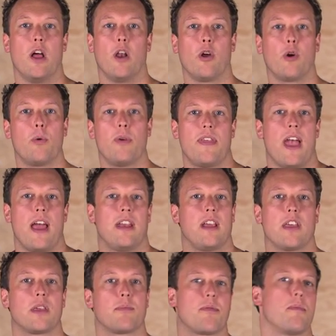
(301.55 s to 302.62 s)
along with any
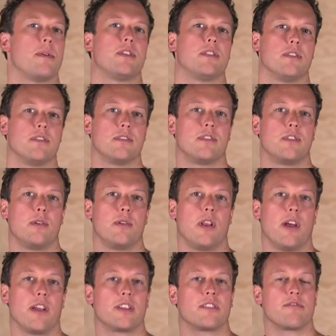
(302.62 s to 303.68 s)
other permissions you'd
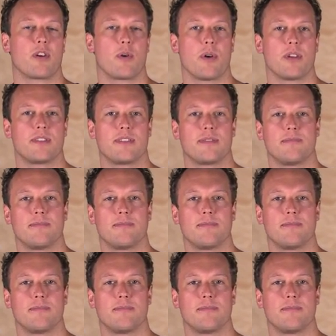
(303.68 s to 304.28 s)
like to request.